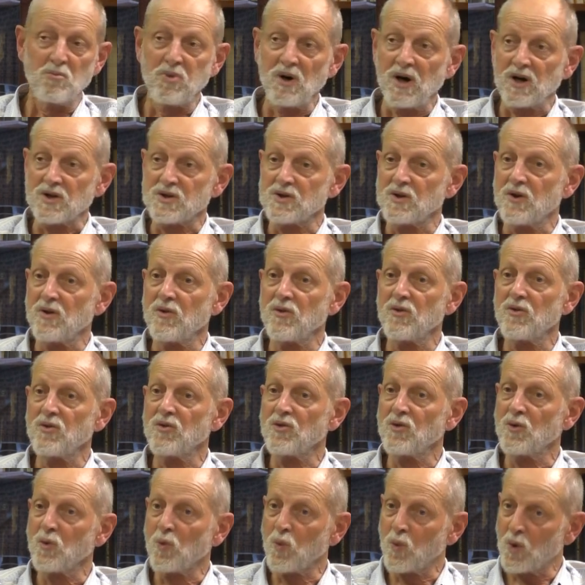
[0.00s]
But
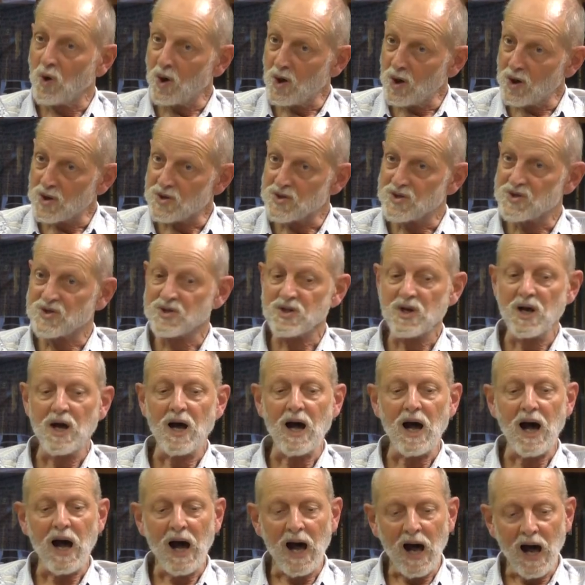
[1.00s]
the words
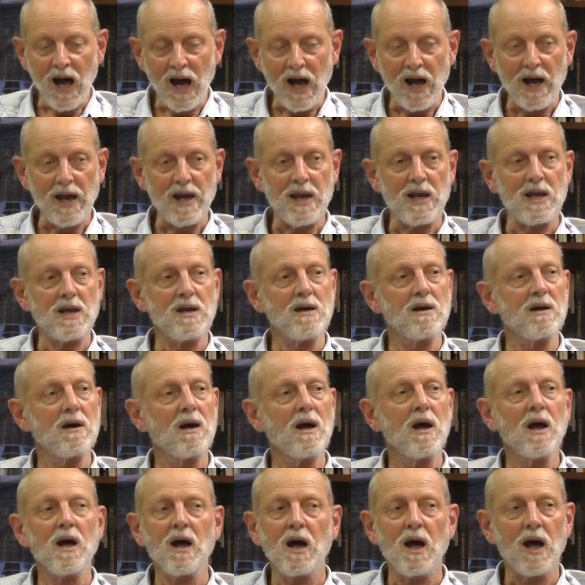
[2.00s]
I
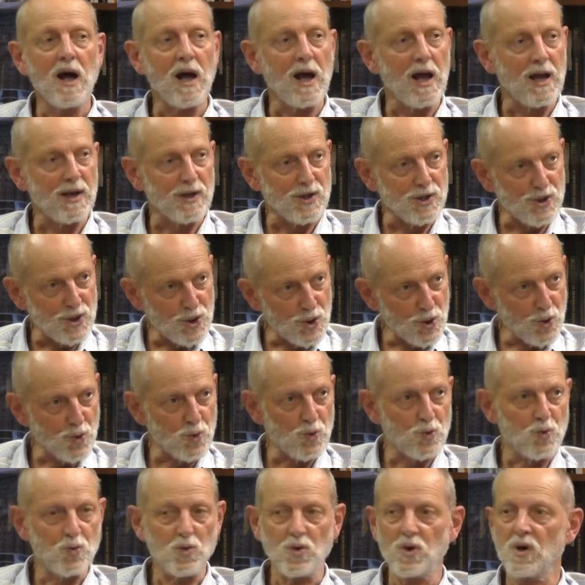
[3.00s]
and
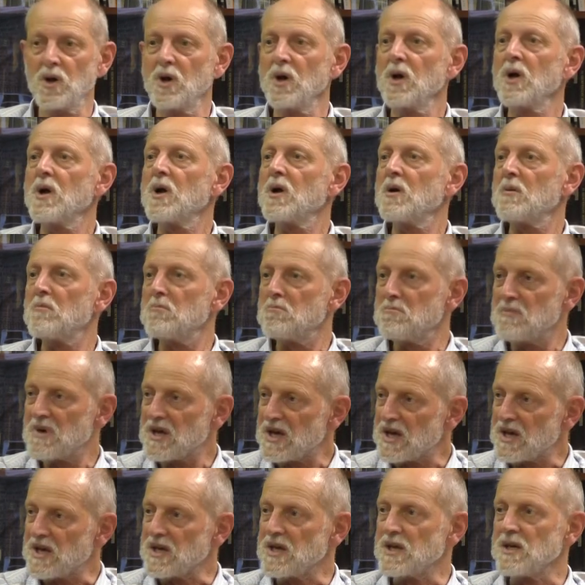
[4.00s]
you,
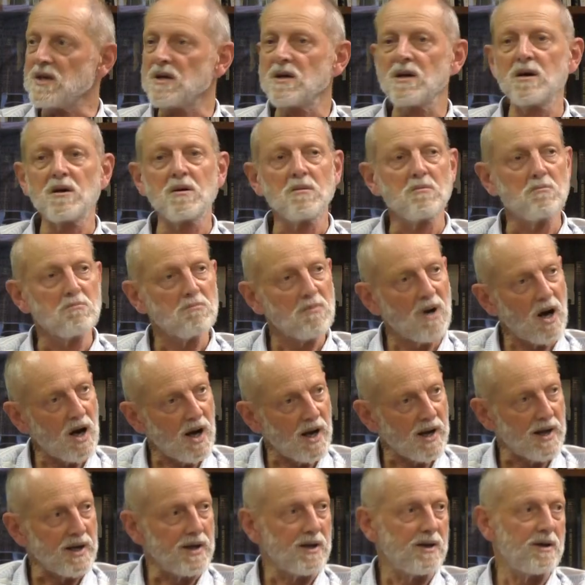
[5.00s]
me,
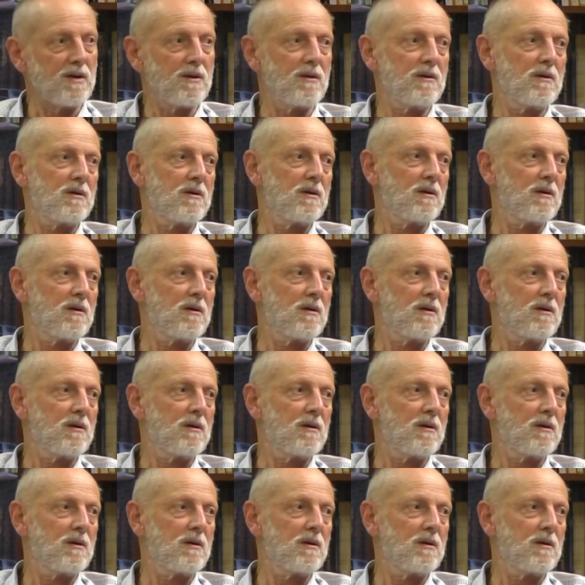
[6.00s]
mine,